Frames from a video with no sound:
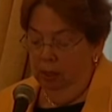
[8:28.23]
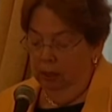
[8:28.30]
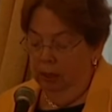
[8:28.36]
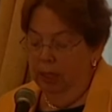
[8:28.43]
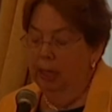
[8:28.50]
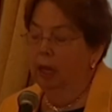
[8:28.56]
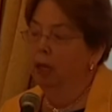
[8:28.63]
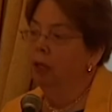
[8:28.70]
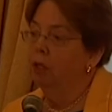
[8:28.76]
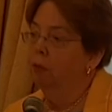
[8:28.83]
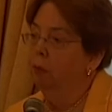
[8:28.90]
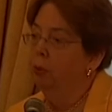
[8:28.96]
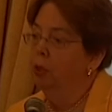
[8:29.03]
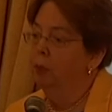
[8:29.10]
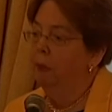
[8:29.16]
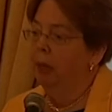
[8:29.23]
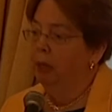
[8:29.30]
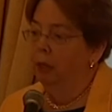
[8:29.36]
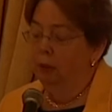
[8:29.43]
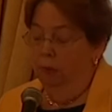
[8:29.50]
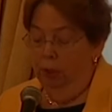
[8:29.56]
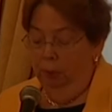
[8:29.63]
leanings of
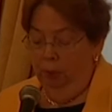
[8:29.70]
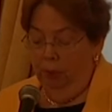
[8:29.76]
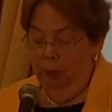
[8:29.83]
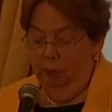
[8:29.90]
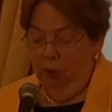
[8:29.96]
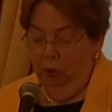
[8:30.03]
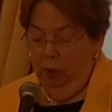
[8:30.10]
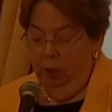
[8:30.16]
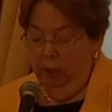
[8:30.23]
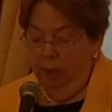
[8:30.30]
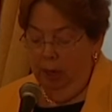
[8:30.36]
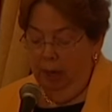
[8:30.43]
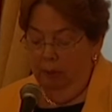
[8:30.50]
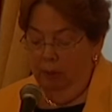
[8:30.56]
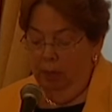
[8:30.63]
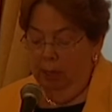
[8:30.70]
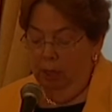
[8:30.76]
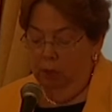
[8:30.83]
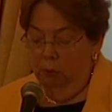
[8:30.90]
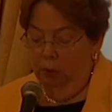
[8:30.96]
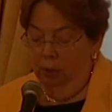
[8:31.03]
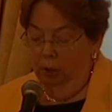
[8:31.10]
prospective Supreme Court
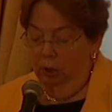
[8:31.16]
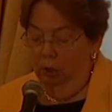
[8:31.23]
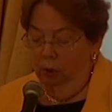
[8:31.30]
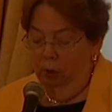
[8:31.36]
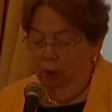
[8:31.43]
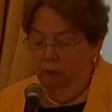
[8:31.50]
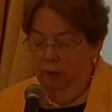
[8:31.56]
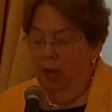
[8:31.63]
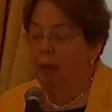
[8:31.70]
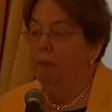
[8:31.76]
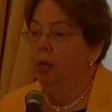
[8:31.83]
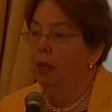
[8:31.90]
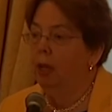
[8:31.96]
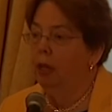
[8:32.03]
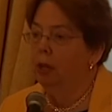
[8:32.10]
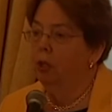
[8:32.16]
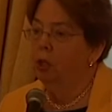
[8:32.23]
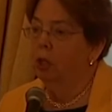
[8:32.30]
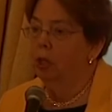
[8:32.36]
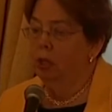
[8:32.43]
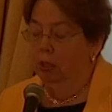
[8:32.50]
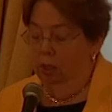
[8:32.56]
nominees with the goal of nominating
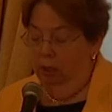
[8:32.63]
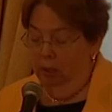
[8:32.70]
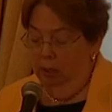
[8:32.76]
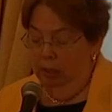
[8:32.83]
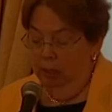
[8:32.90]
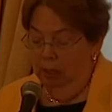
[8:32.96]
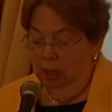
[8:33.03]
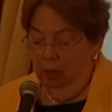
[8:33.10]
justices